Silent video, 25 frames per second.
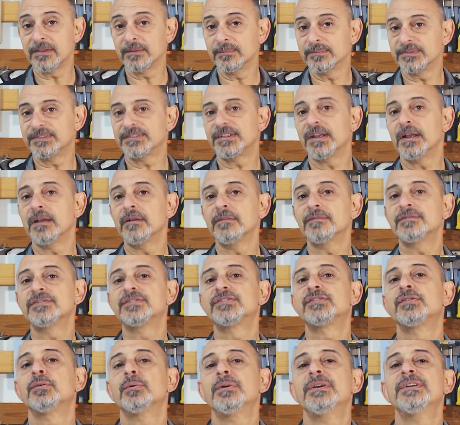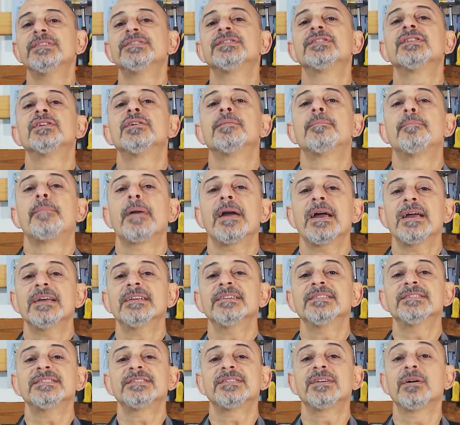themselves to easier
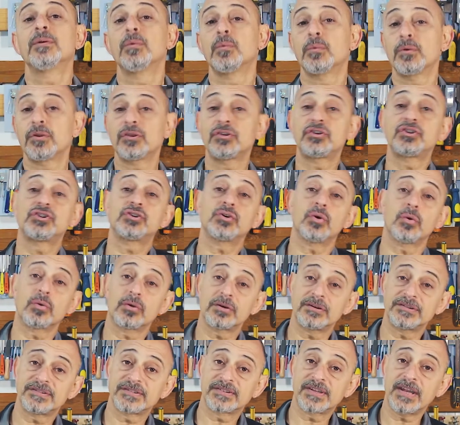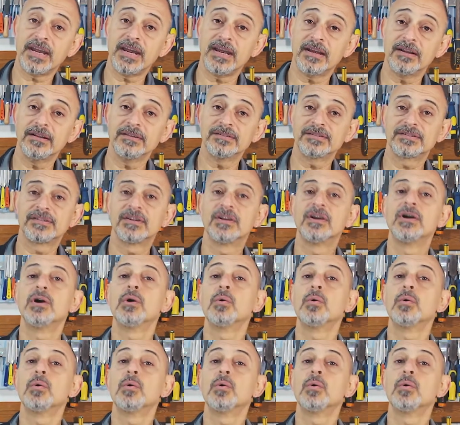bends with shorter scales,